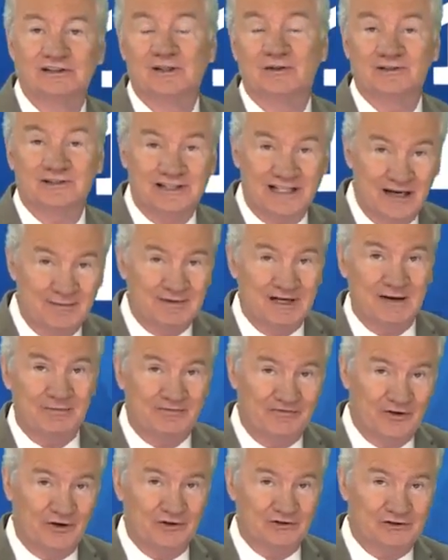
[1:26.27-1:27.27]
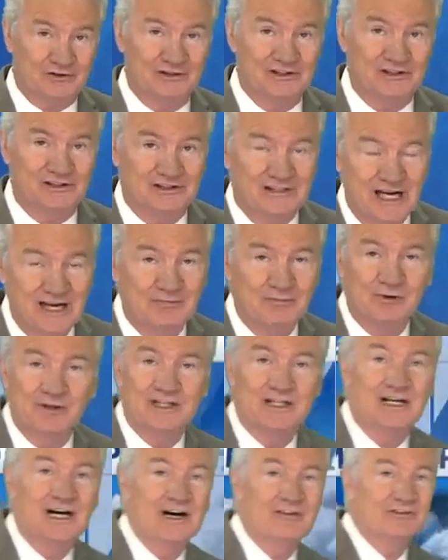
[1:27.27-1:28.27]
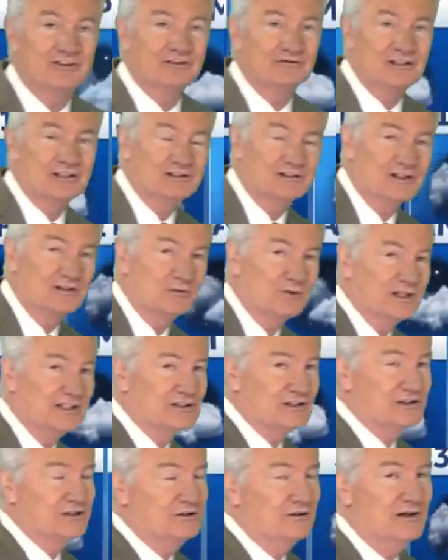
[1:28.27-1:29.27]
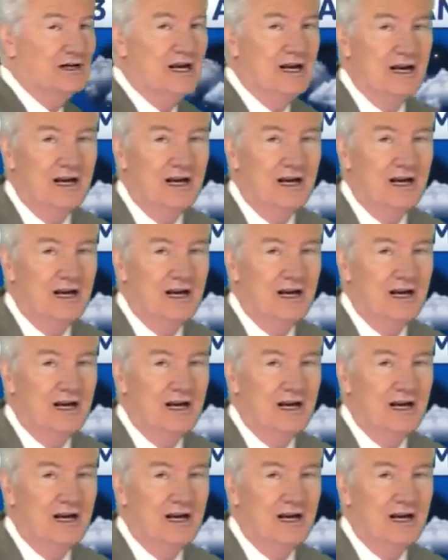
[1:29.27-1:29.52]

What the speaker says: So it's coming up, folks. Going to stay pretty high for the rest of the week too.